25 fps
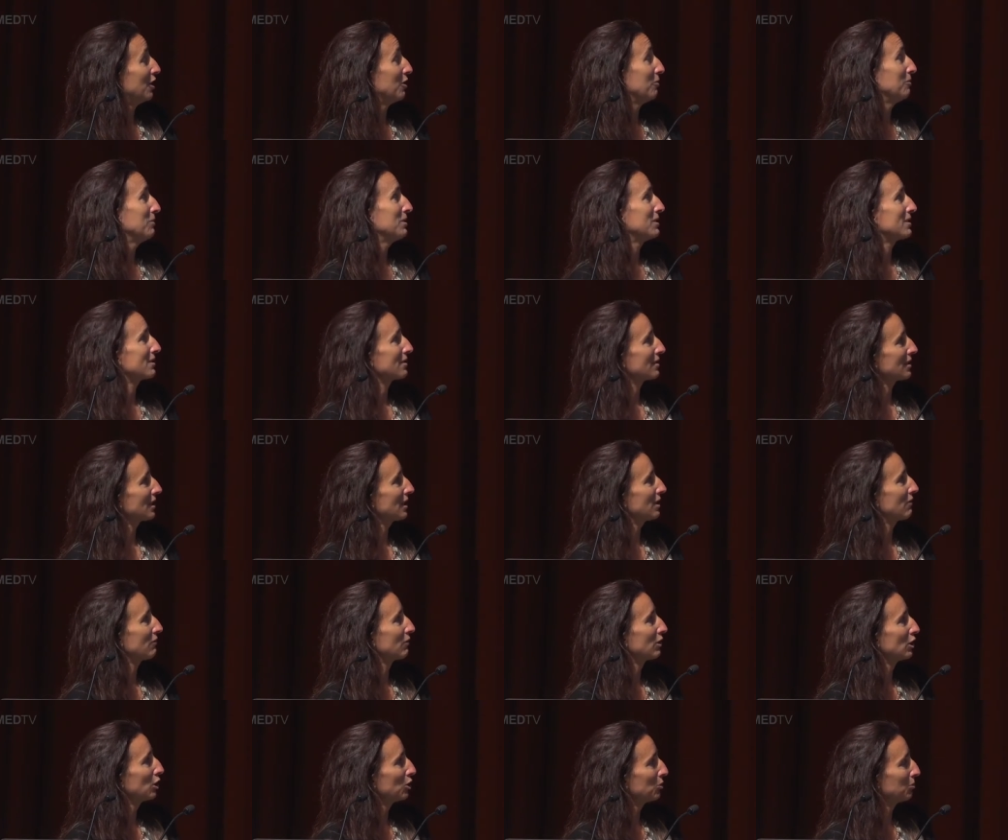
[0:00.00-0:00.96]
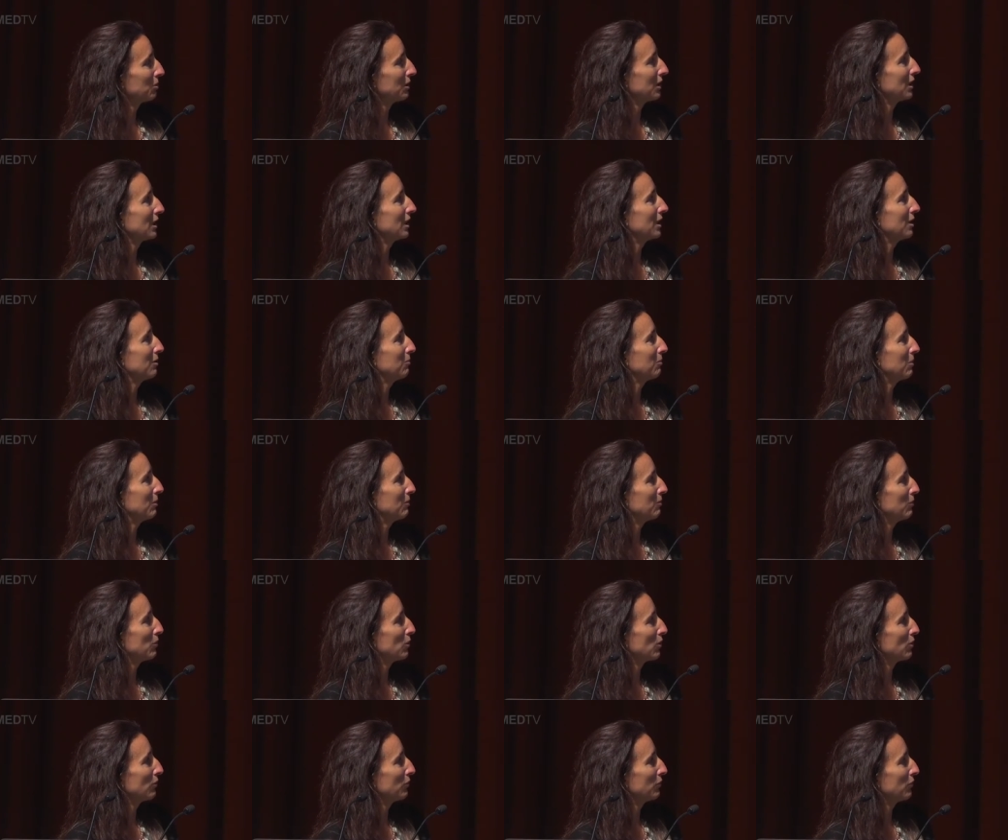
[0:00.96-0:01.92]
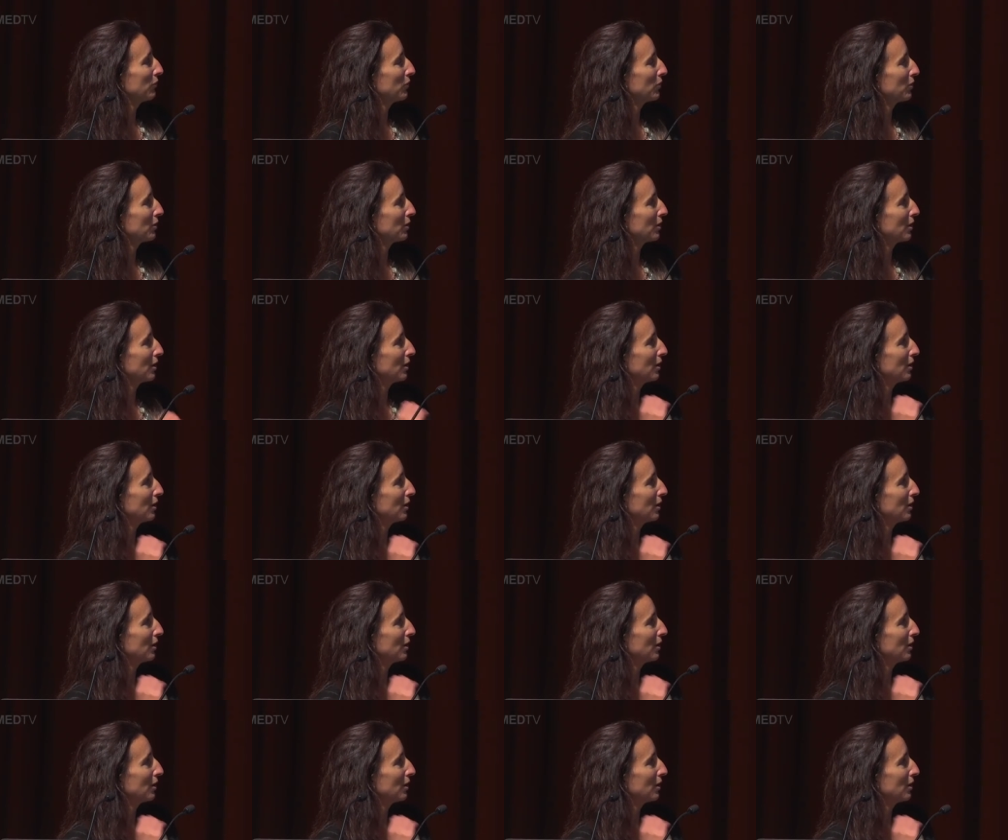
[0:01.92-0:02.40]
This is kind of globally, but more for